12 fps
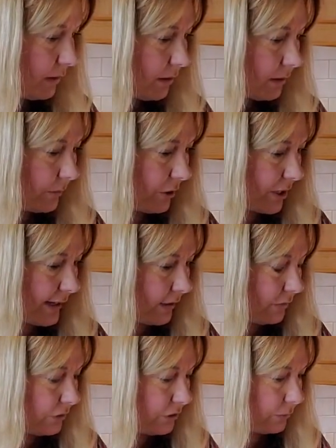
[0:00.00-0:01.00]
You kind of
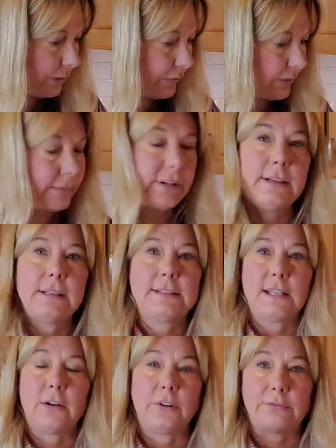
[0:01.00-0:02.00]
2 or 3 minutes,
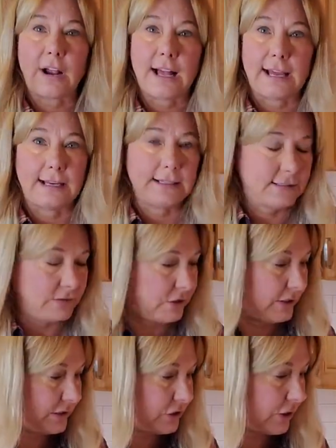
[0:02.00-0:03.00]
it'll rise to
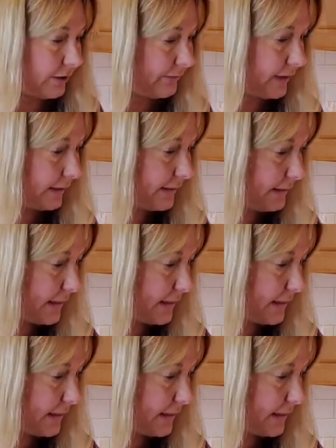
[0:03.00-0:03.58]
the surface